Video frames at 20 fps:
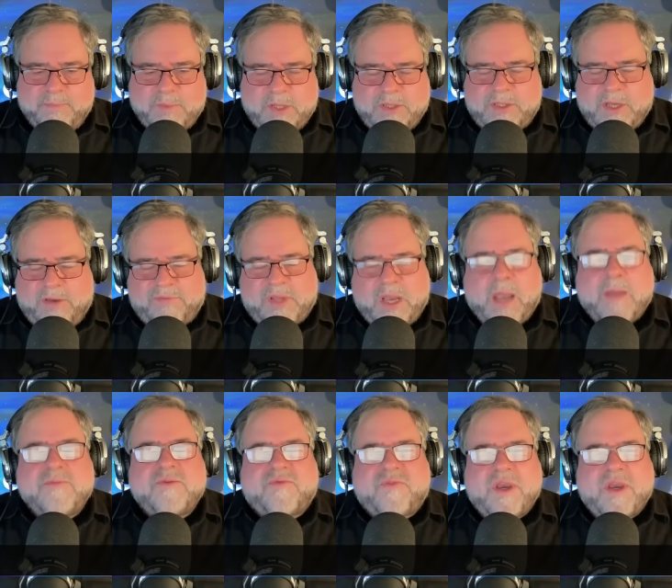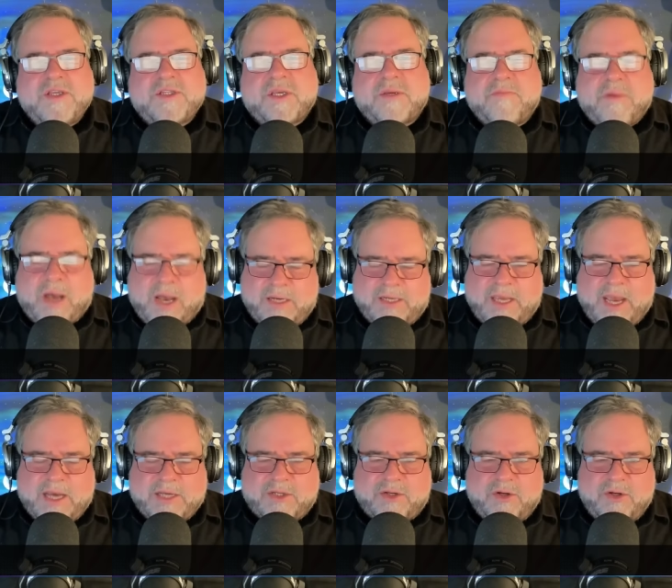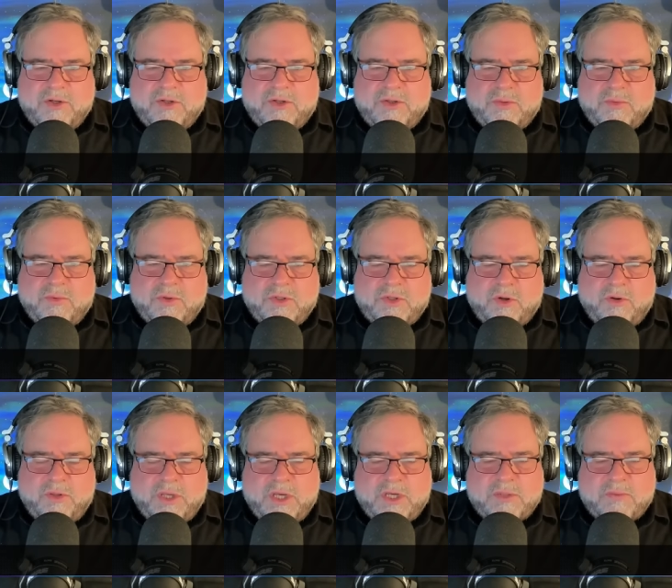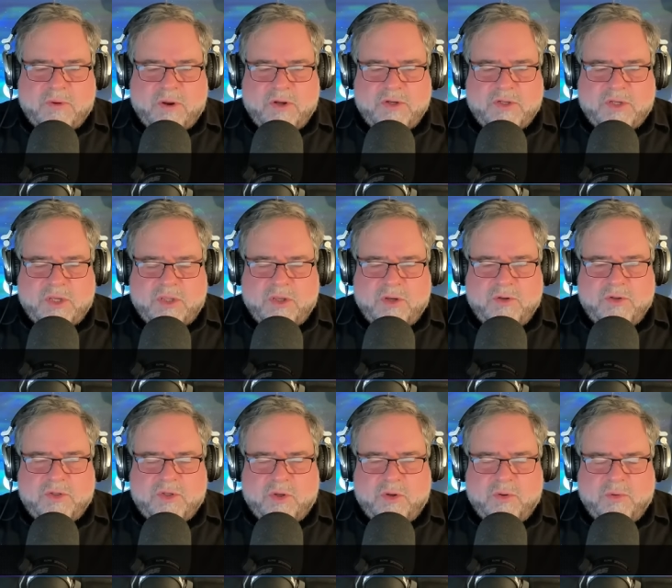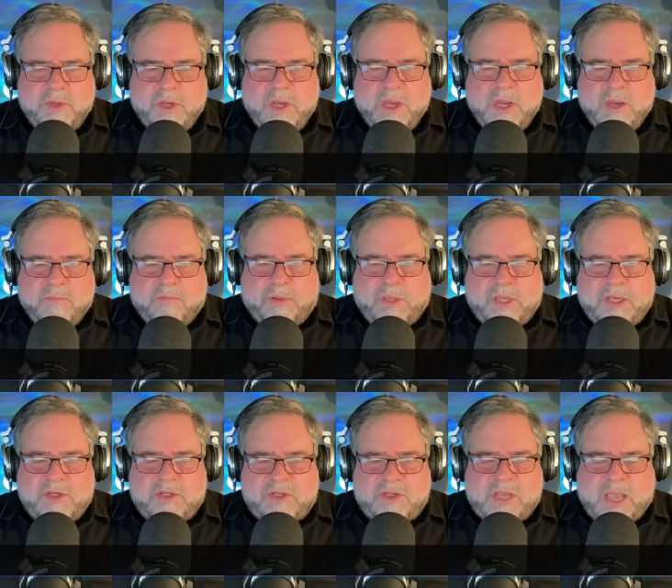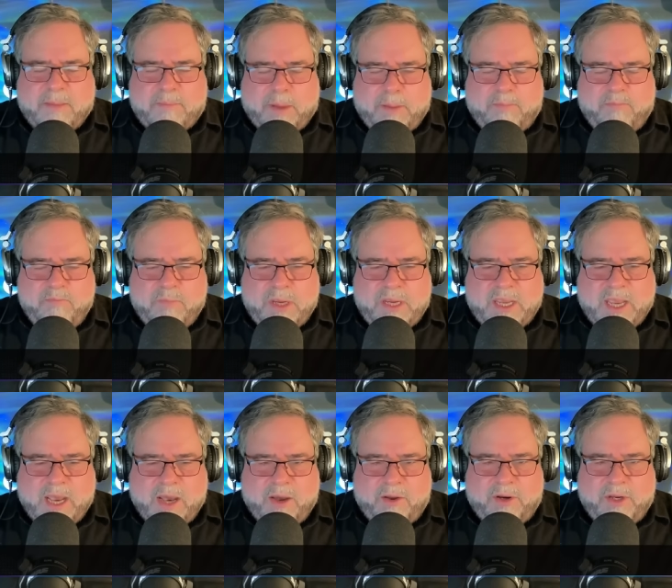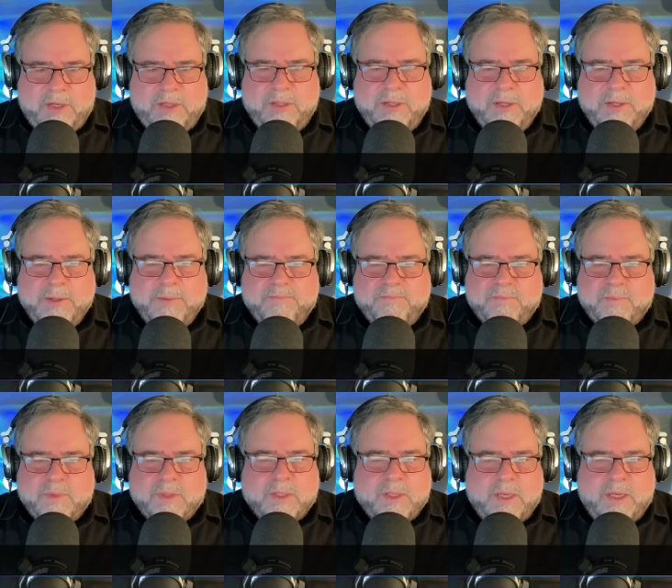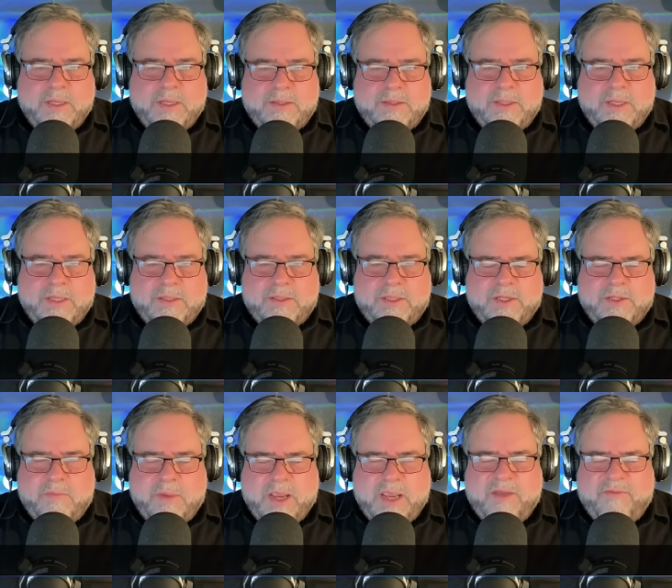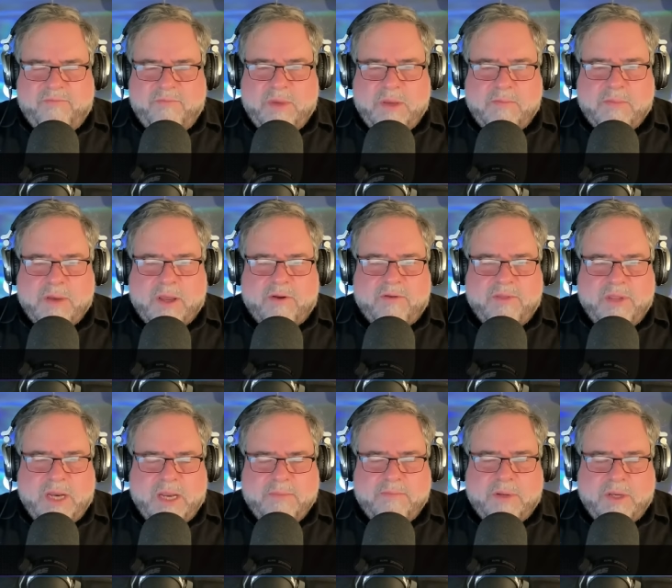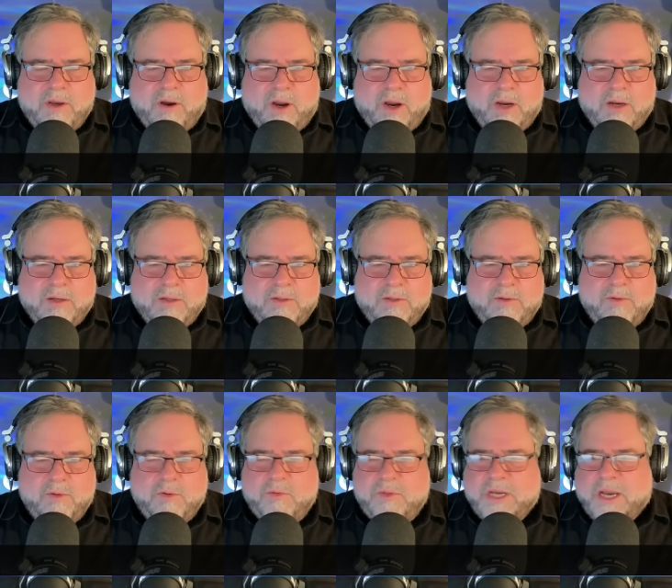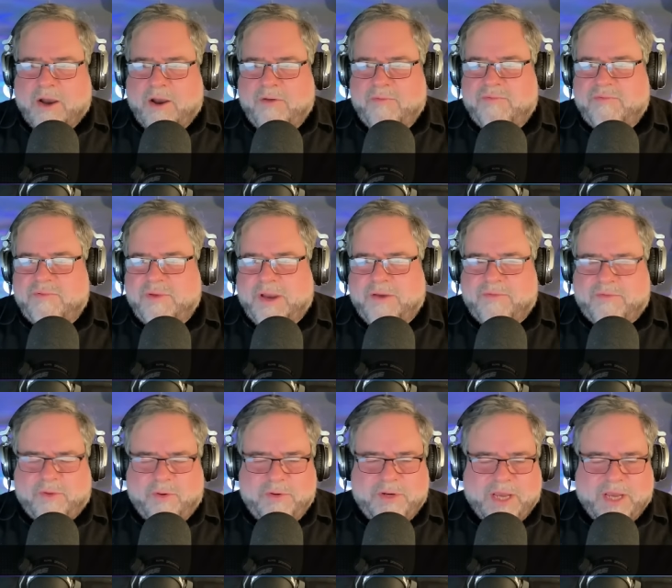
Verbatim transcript: the tough times facing podcasters. We're certainly experiencing those. So please step up and be counted. This may even be better than NPR. Ooh, now I've thrown